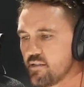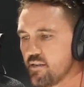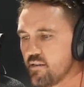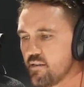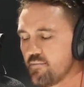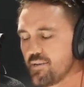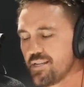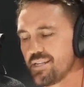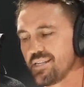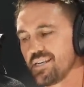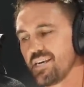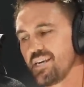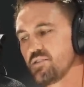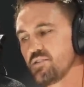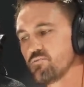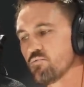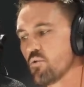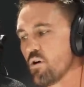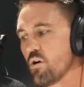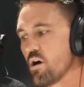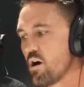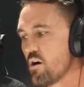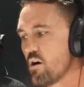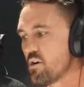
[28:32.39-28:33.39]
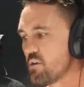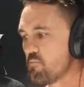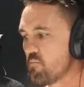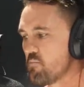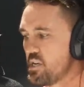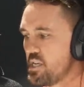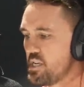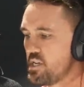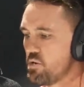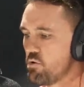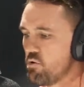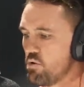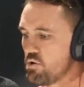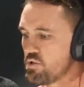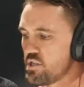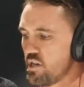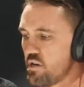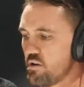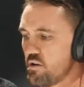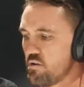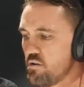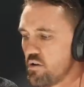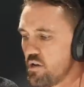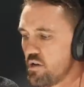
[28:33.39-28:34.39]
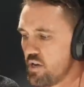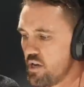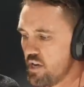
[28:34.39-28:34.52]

I mean, he's wild, but he also